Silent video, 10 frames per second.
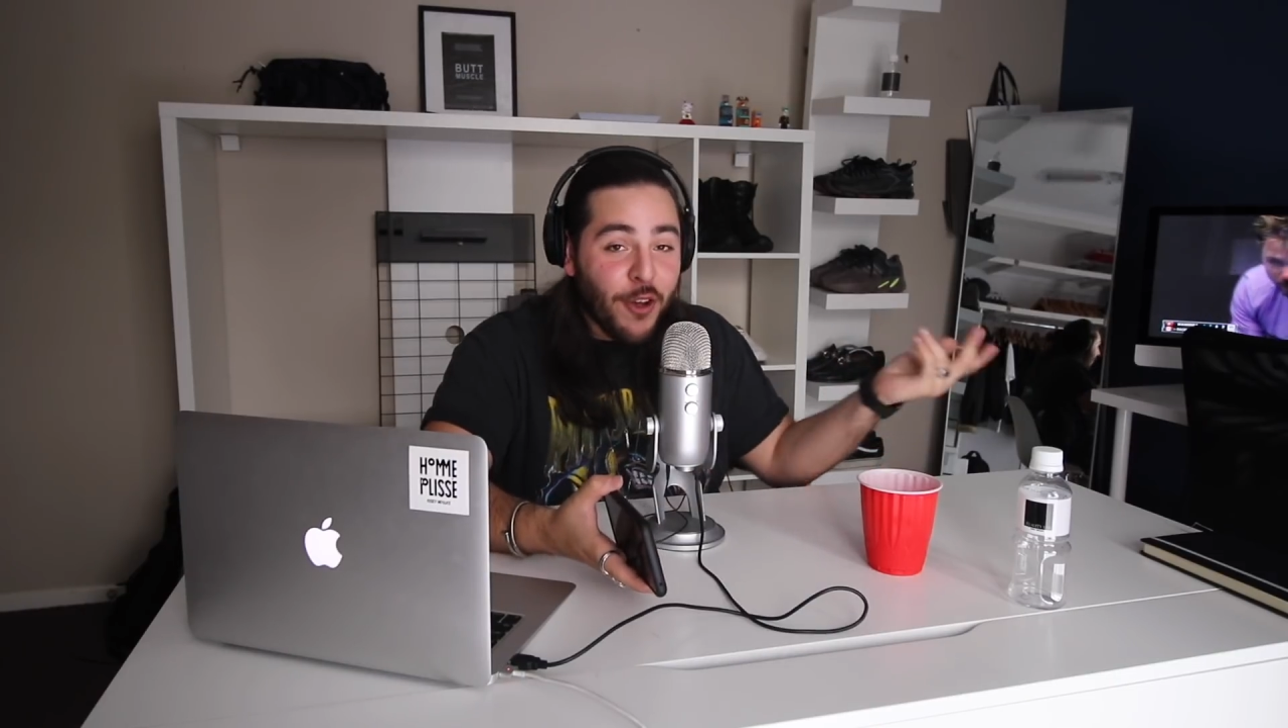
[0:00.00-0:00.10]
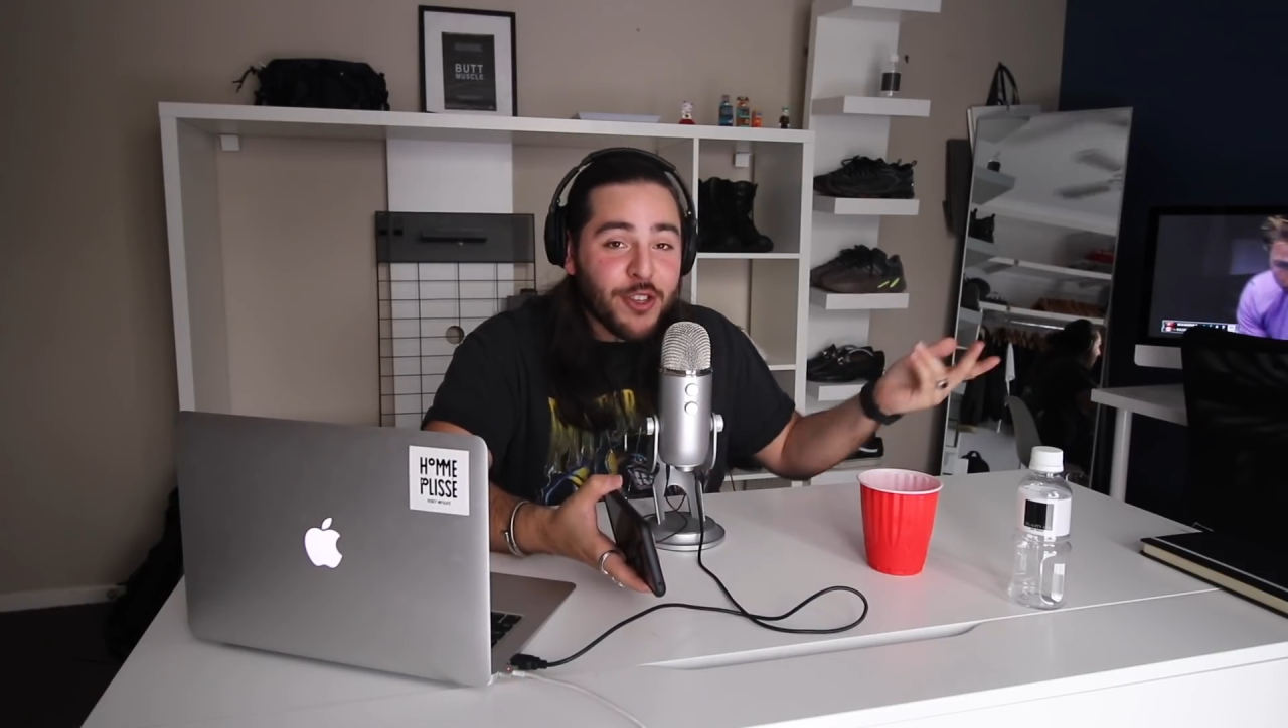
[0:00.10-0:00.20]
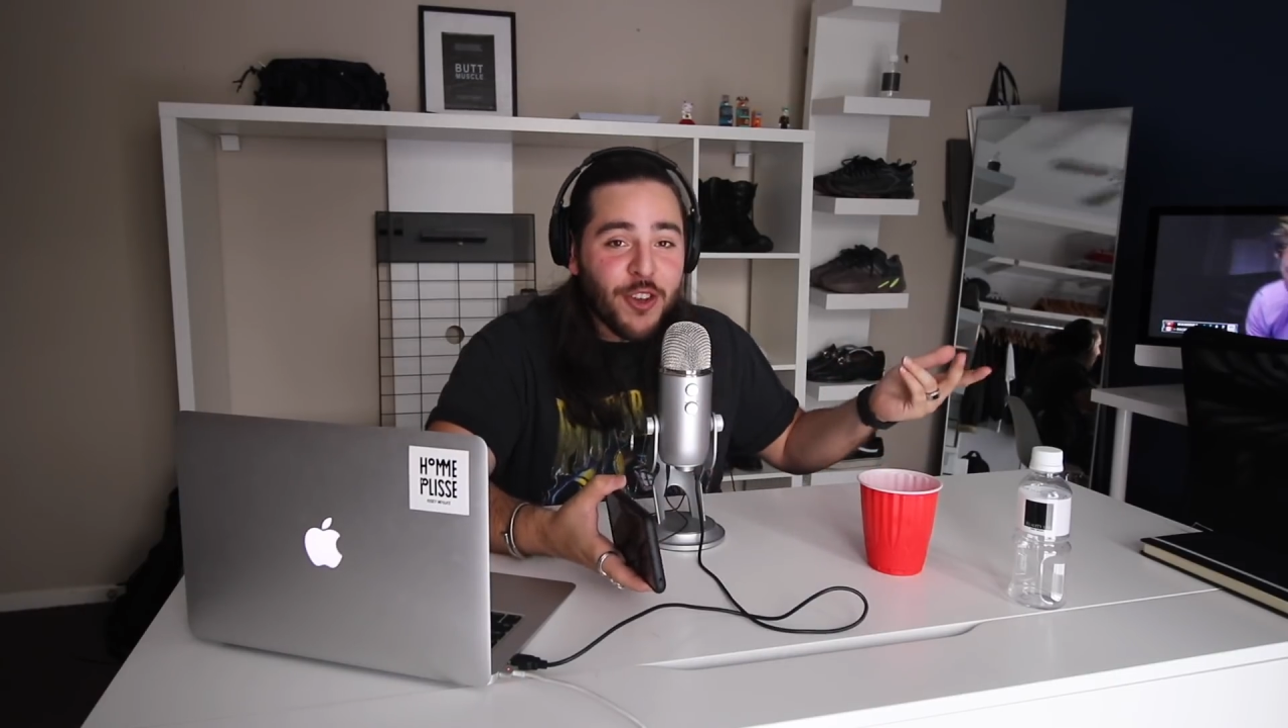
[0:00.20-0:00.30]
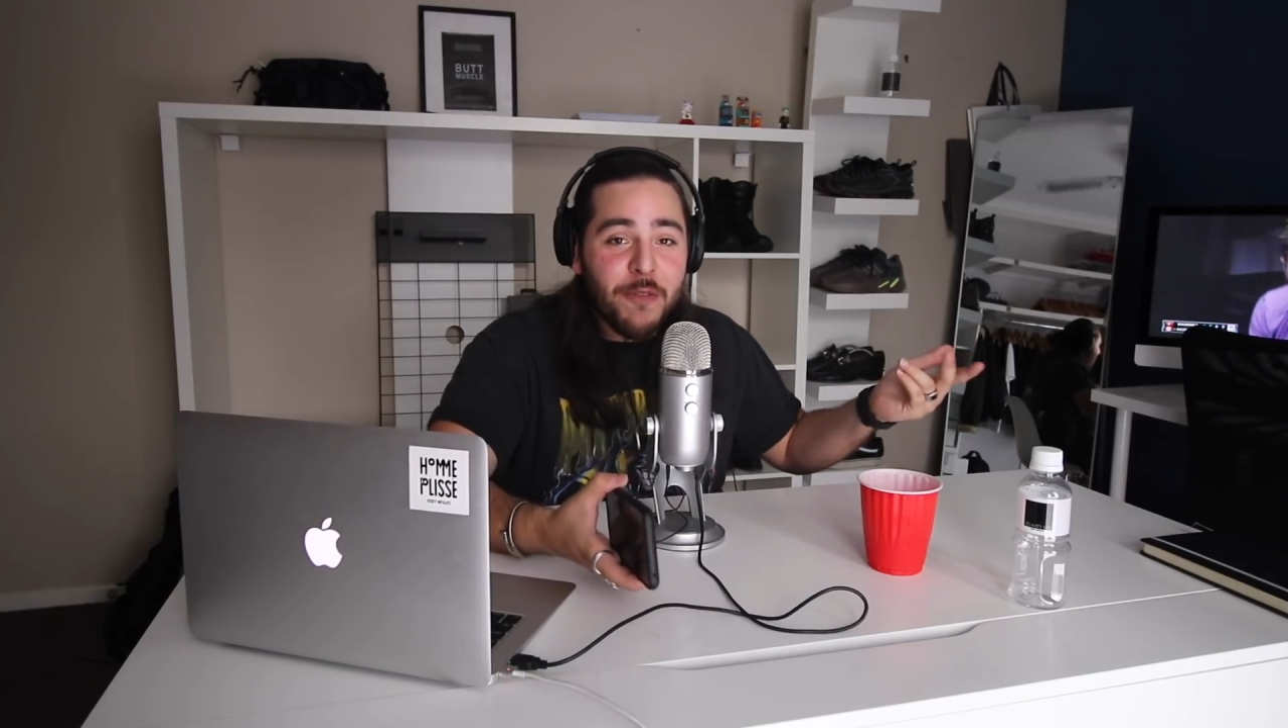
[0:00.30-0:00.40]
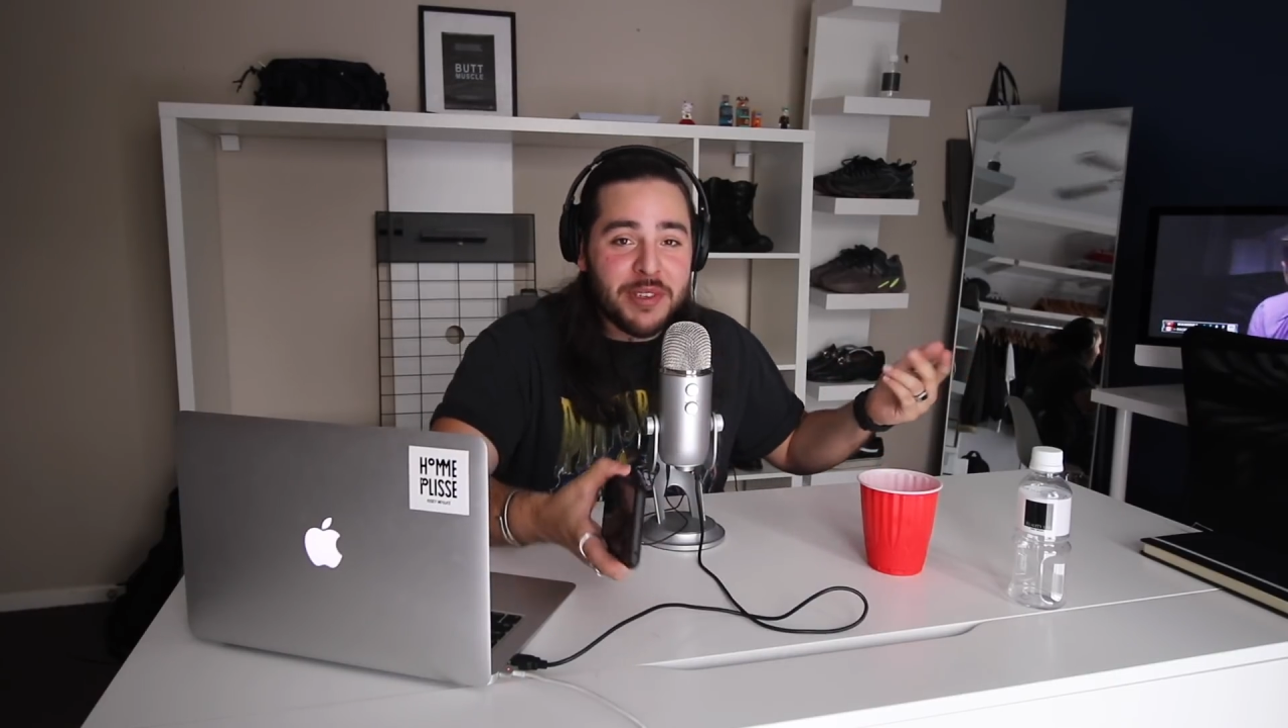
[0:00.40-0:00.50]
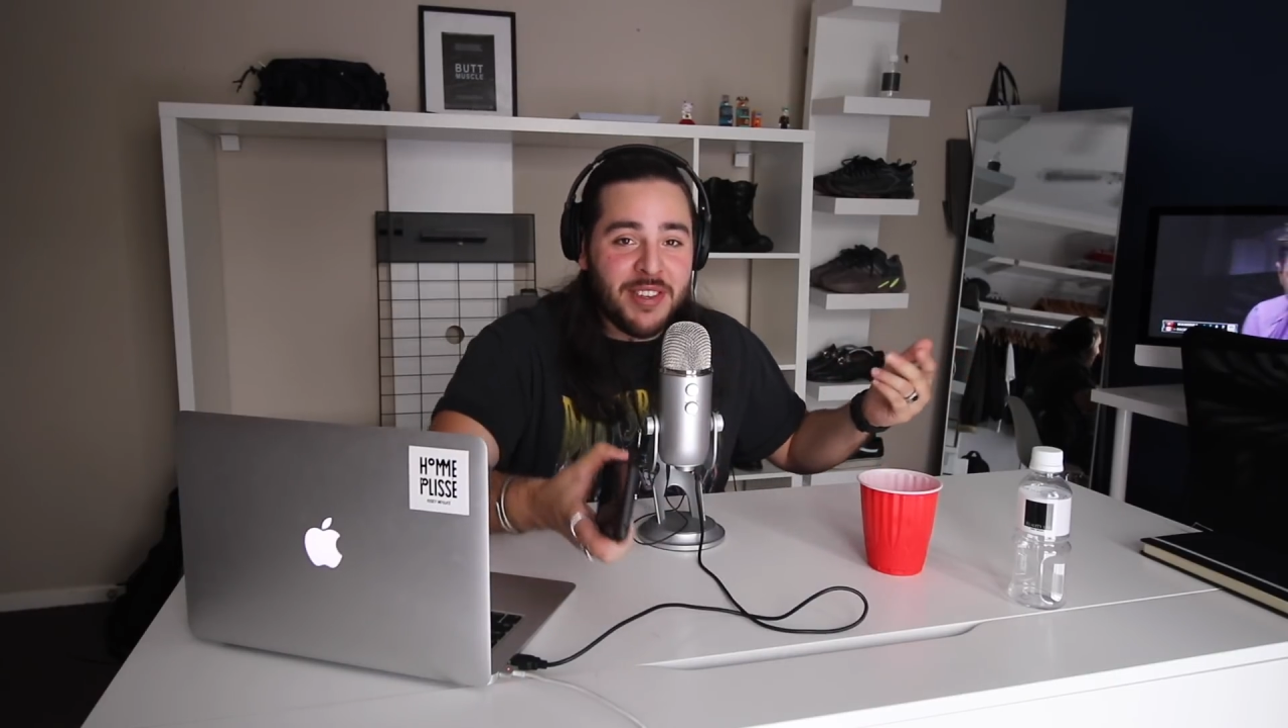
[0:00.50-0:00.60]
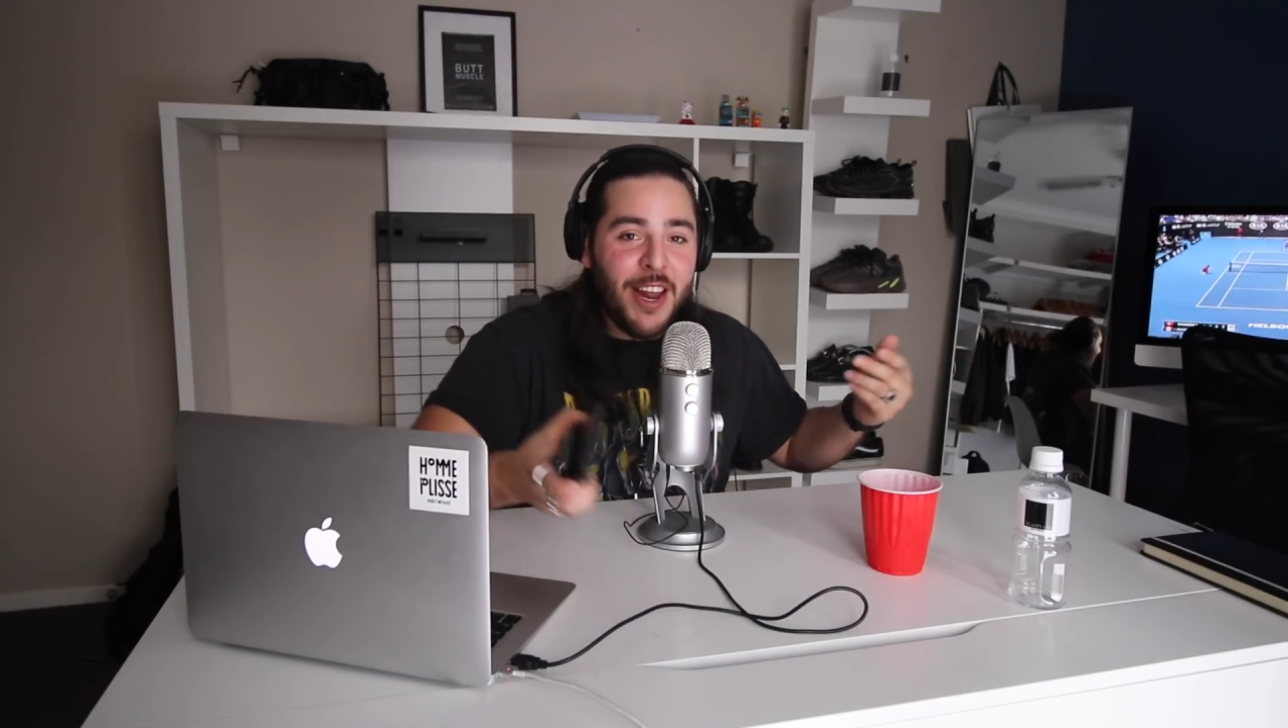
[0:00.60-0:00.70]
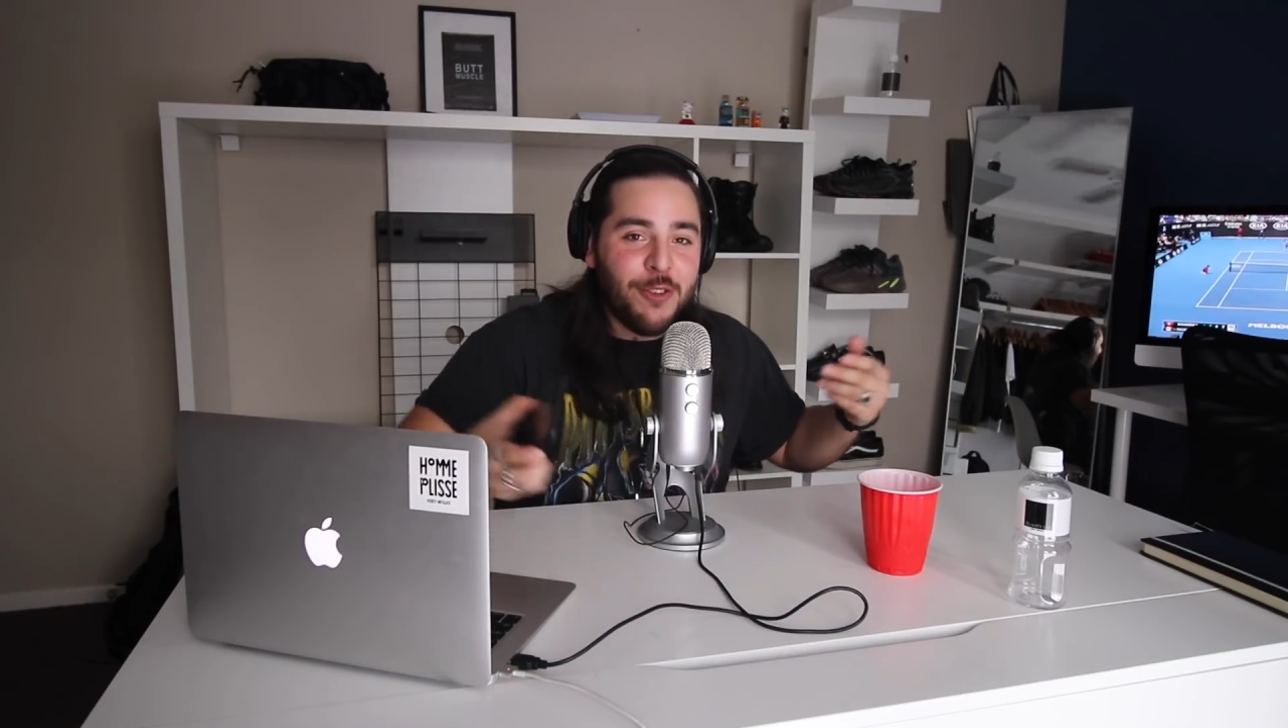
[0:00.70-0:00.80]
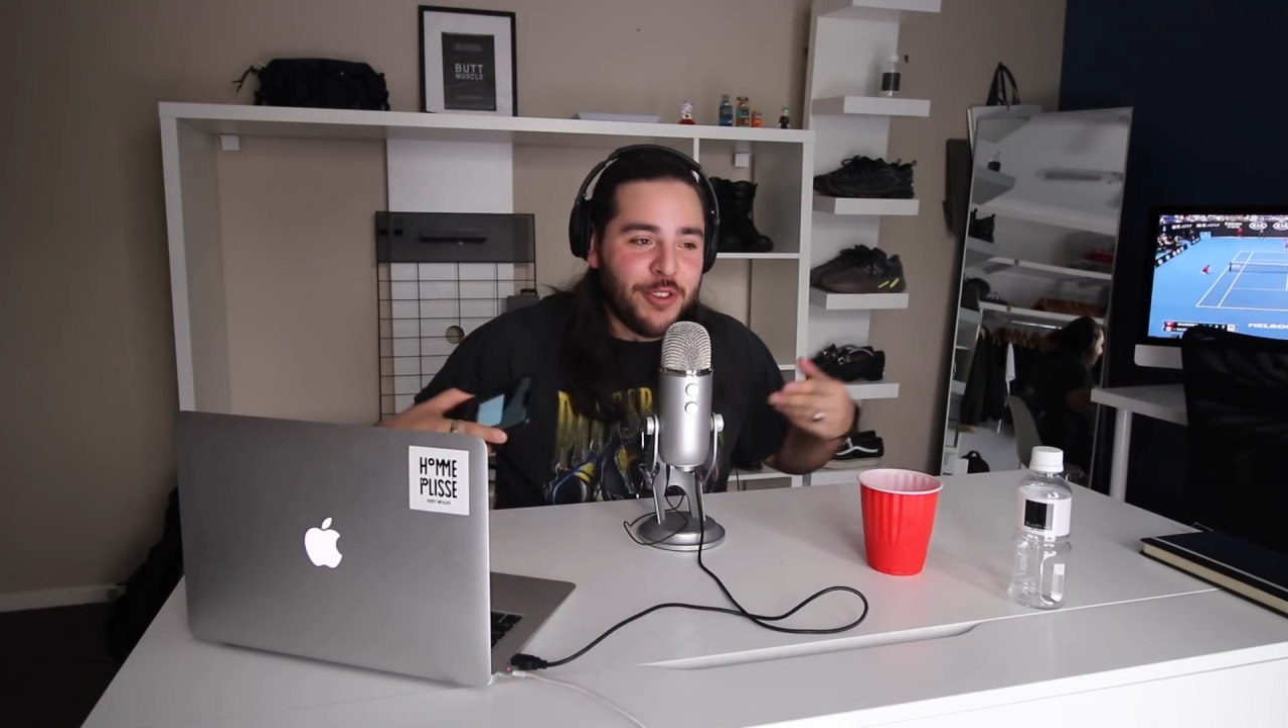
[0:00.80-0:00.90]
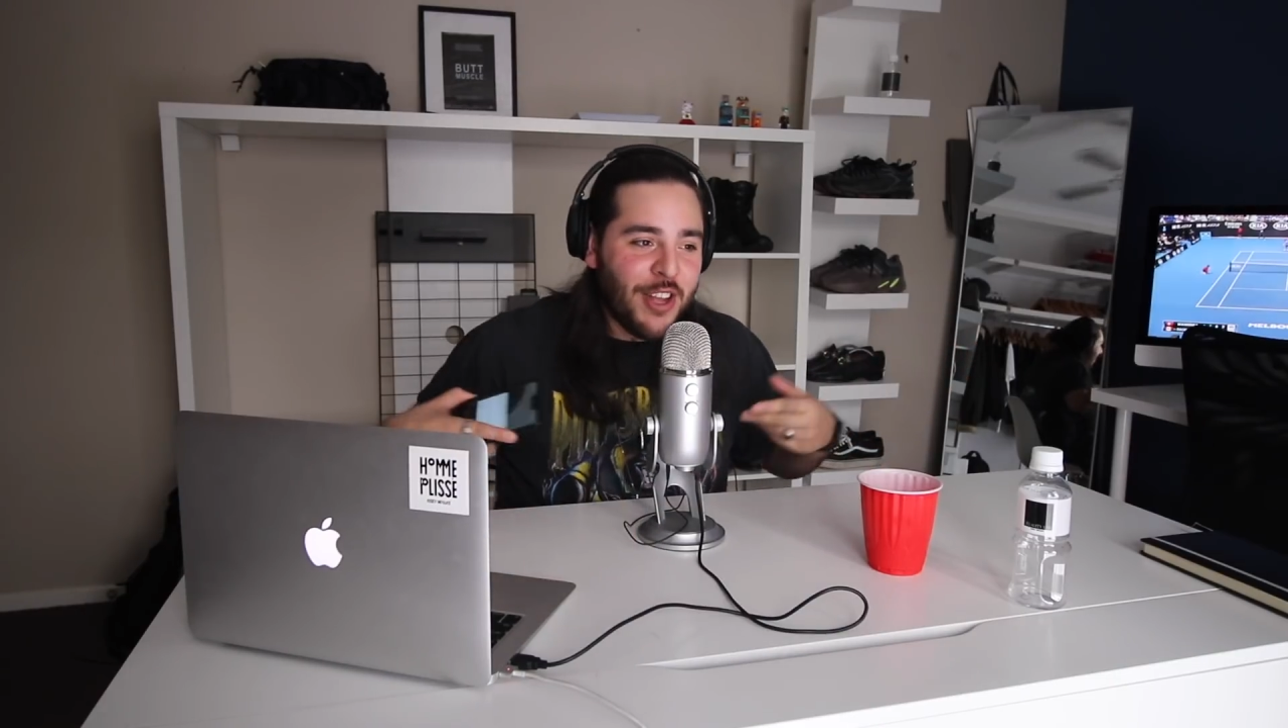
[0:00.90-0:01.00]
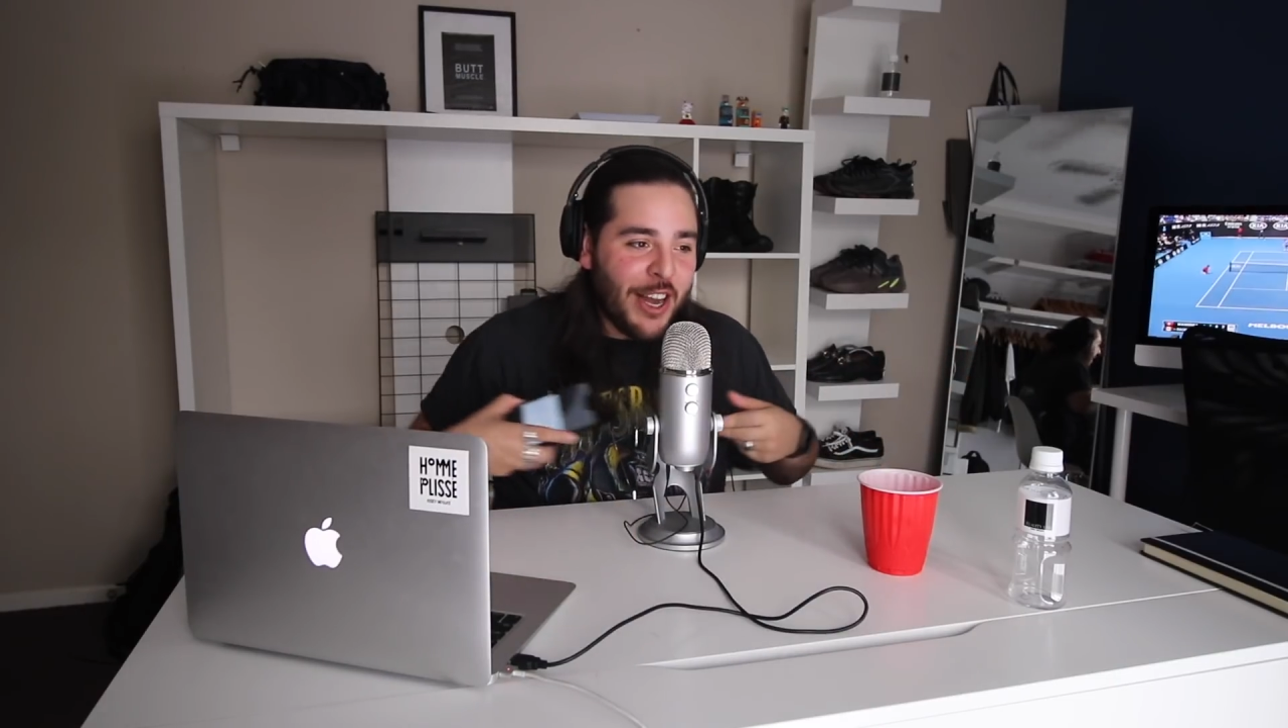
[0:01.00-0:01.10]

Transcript: percentage was